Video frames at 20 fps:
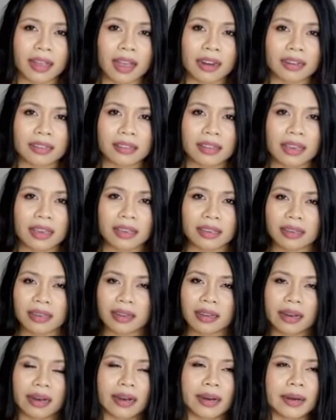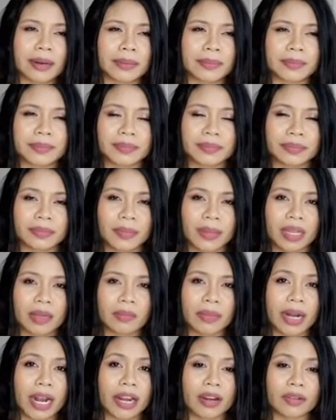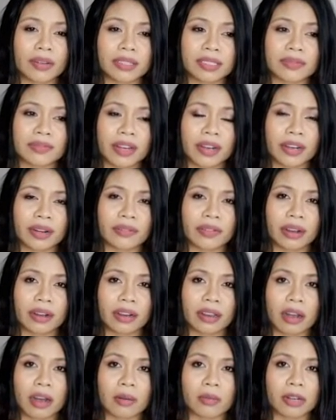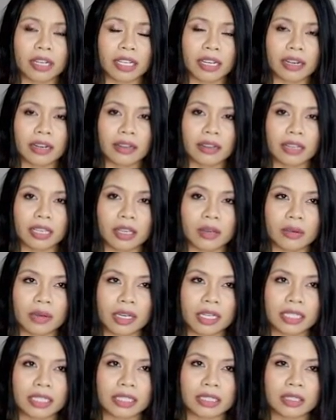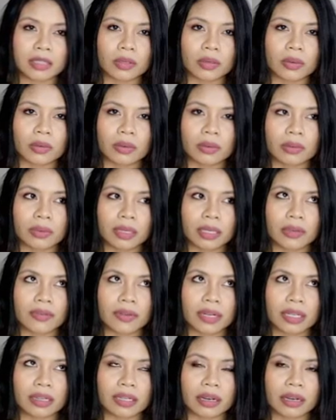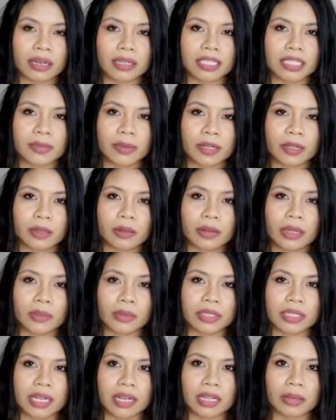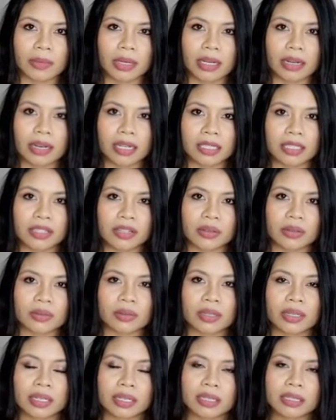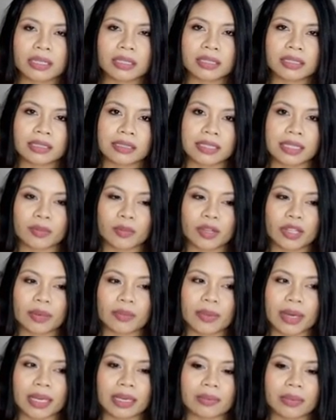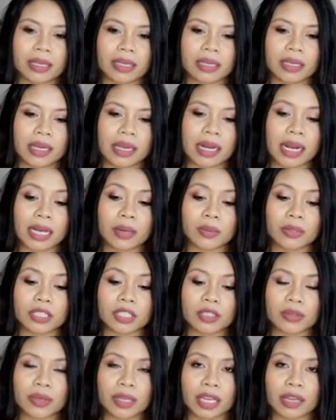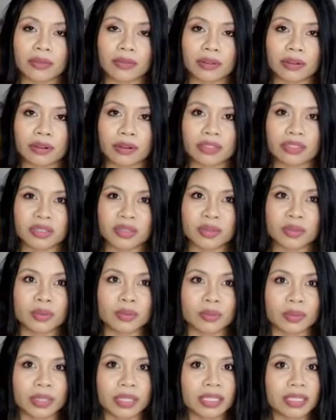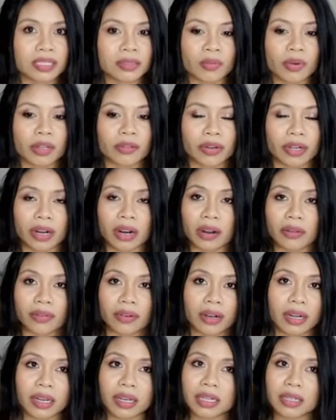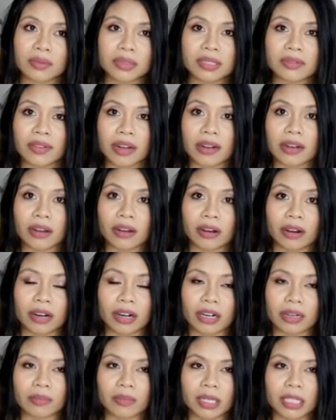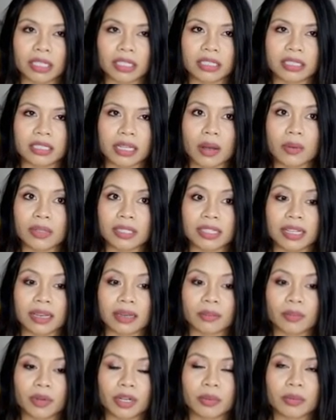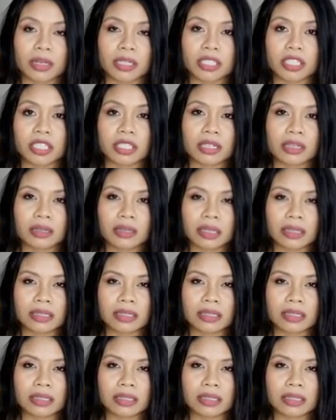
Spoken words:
kind of thing, but I know it's very, very common here in the US. So even at the hospital, they were telling me not to sleep with a baby, and I was doing it for 2 weeks while recovering, and it was very hard because I was like pretty much